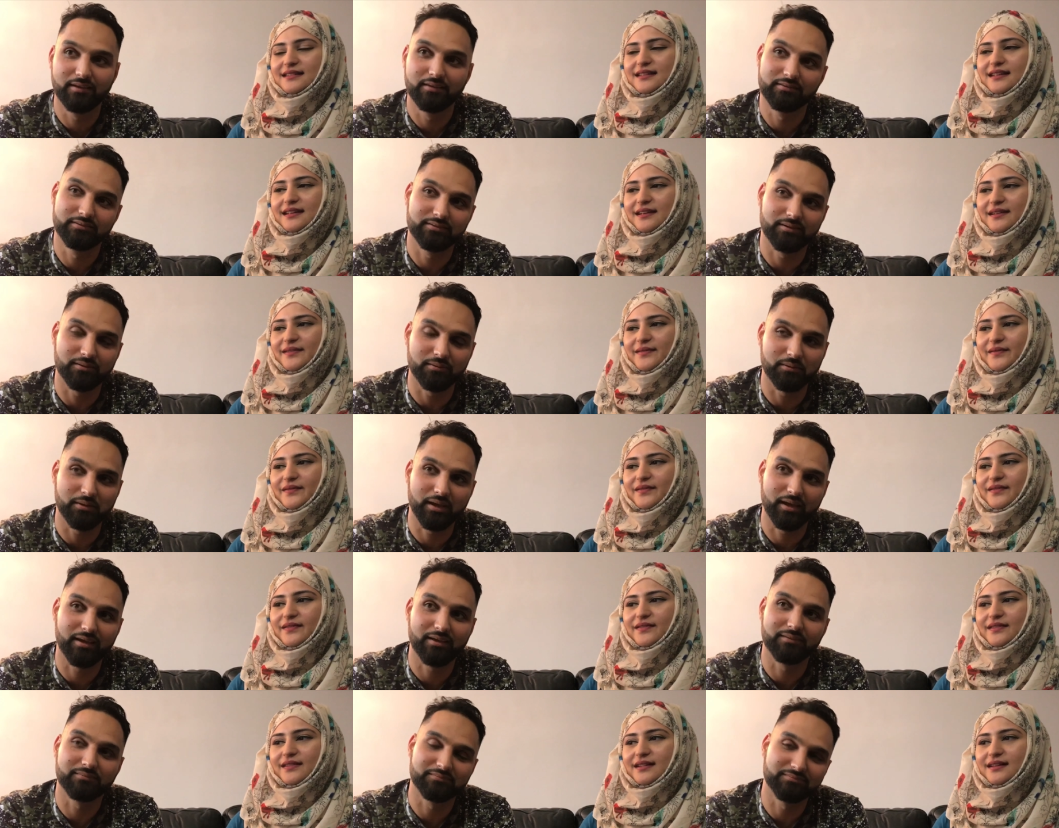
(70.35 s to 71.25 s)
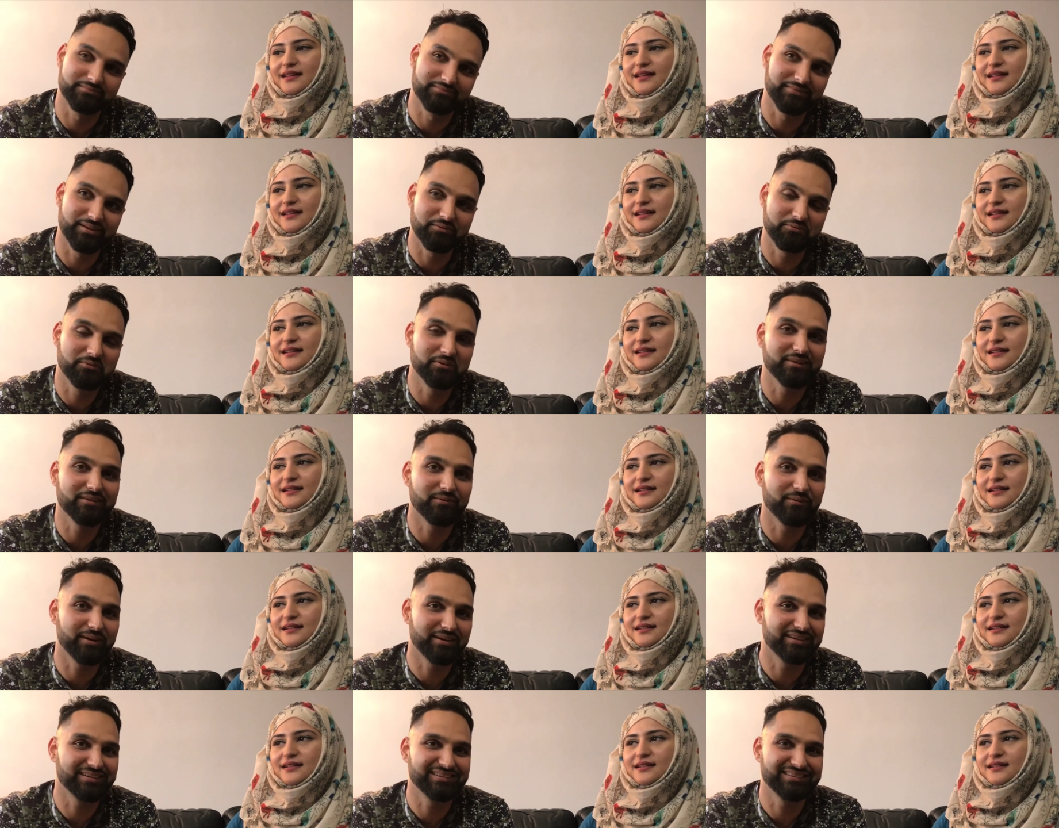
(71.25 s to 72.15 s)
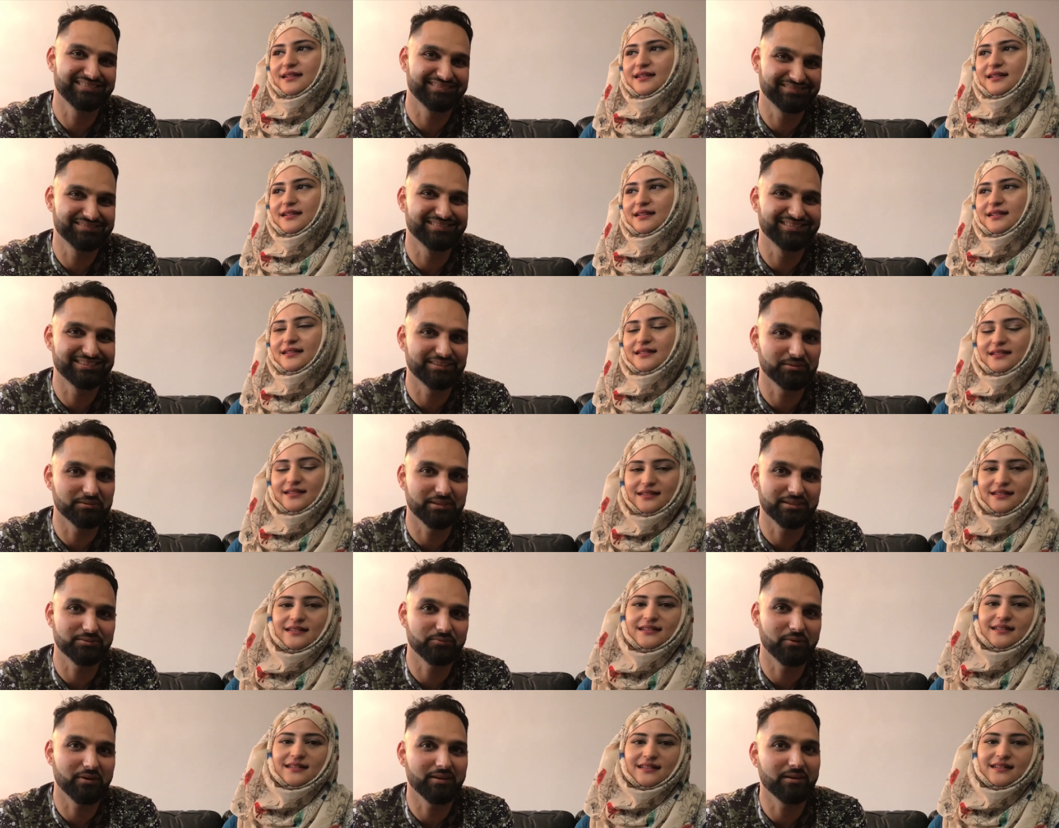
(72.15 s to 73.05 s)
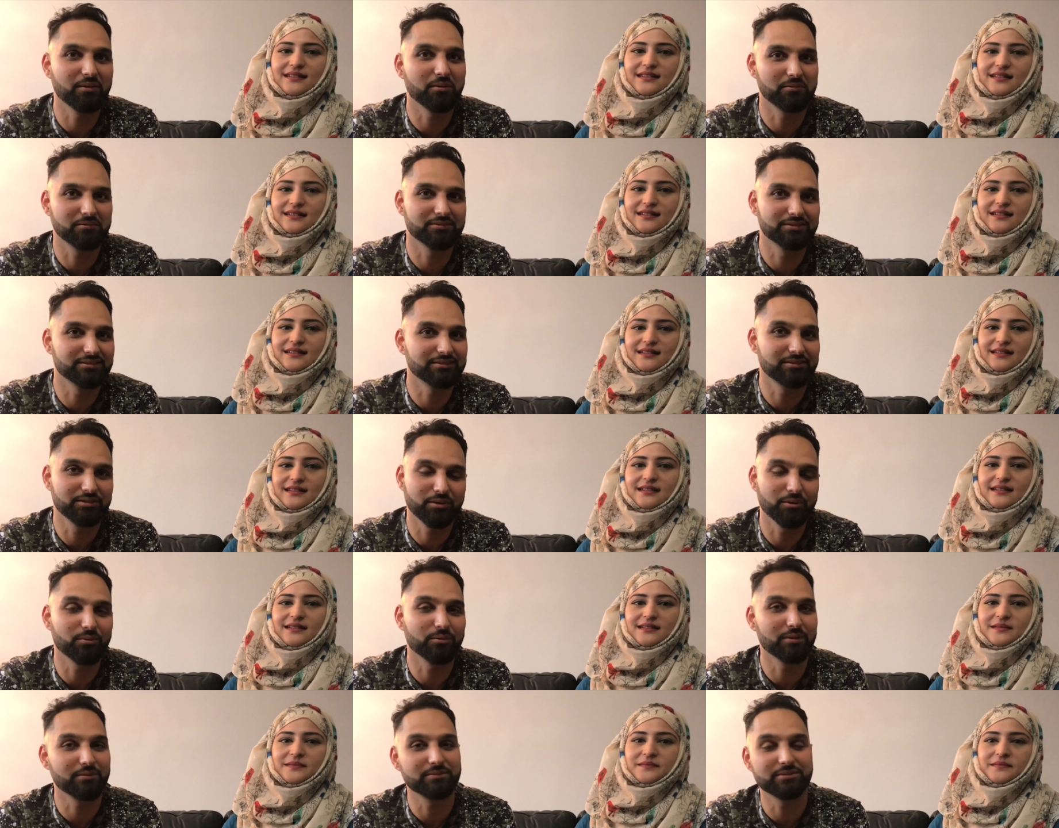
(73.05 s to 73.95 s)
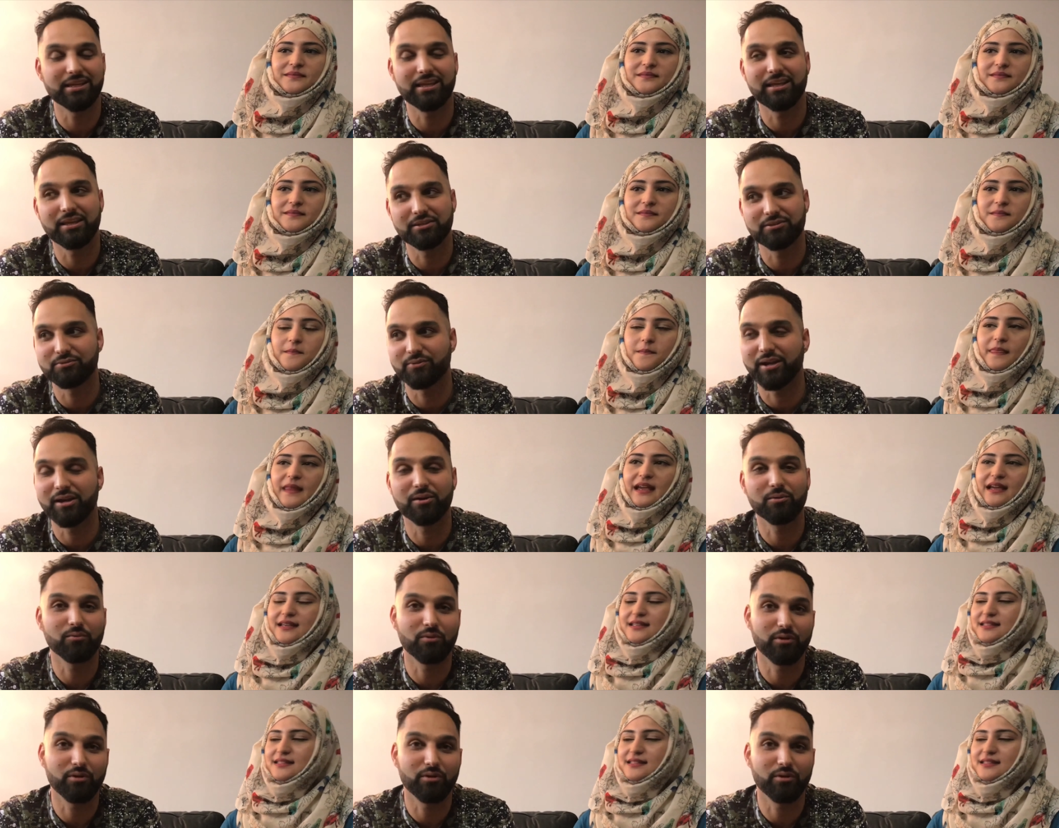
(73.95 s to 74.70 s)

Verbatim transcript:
Speaker 1: So yeah, they feel great. So that's very good. It's, you know what I'm saying? It's very